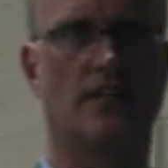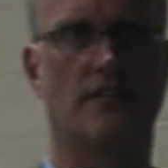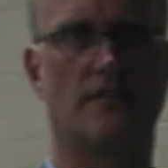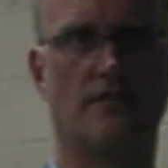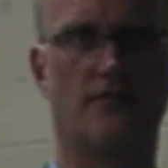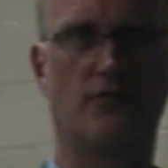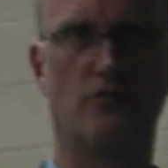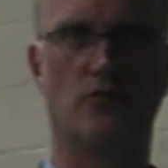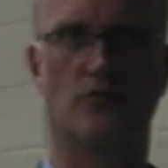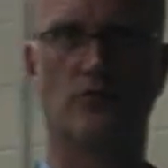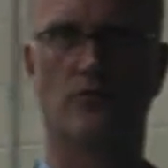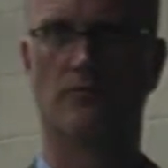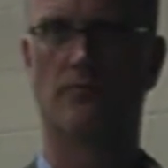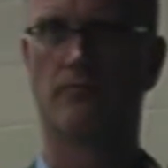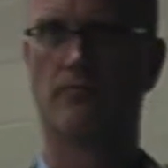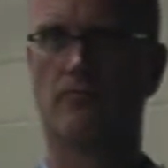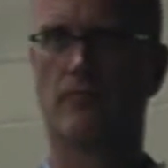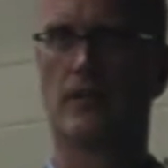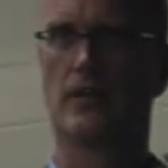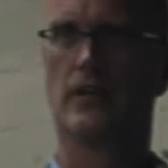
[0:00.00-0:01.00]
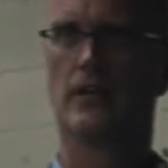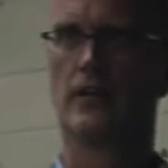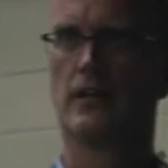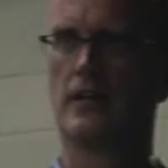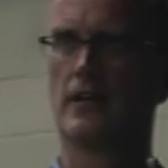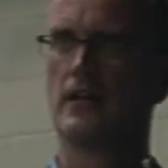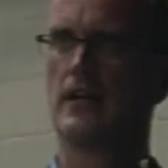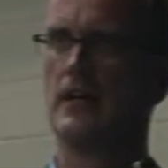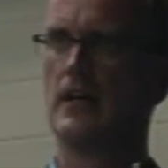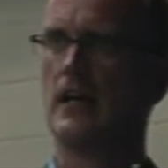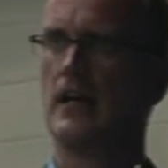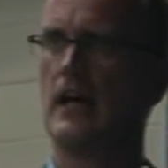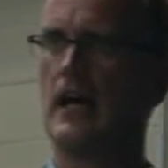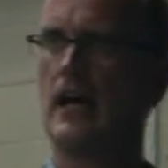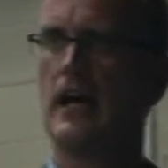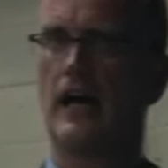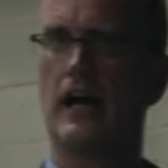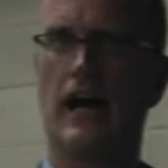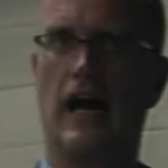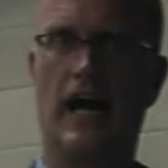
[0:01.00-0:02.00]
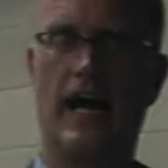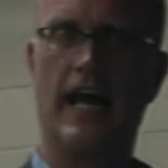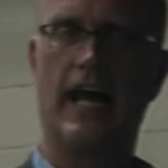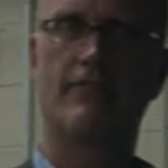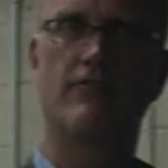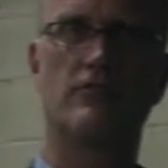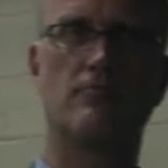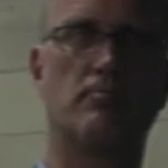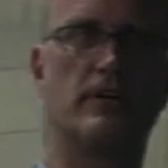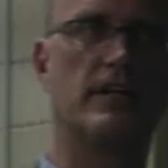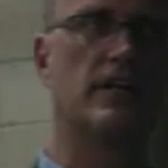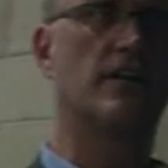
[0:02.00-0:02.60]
in food. I haven't been